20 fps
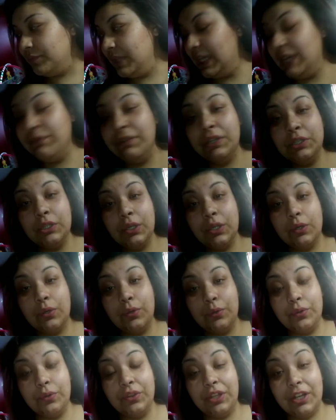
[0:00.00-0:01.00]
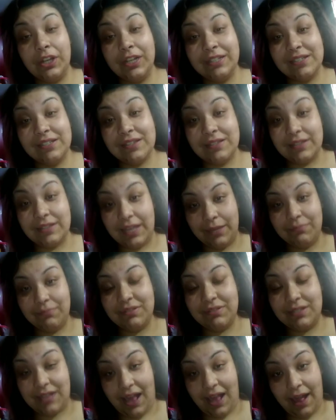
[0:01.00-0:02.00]
even though they're in the same
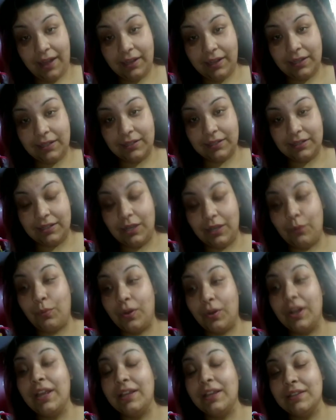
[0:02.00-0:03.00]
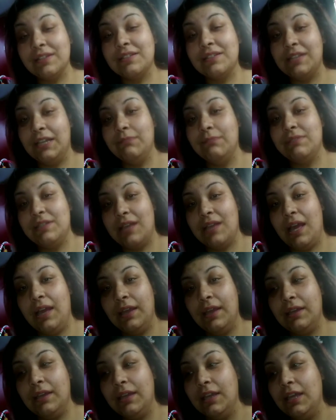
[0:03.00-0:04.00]
sack, they were in the same
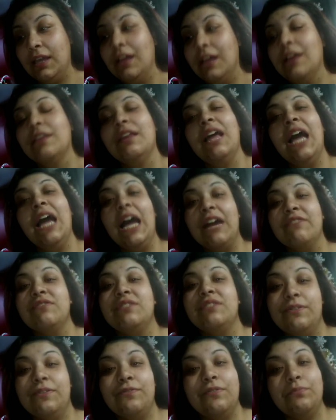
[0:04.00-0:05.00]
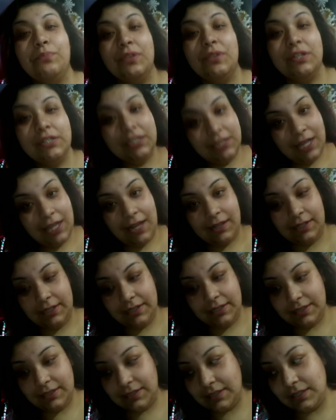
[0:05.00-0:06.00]
sack, they have different
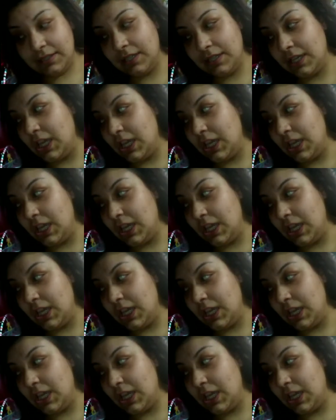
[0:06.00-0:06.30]
personalities.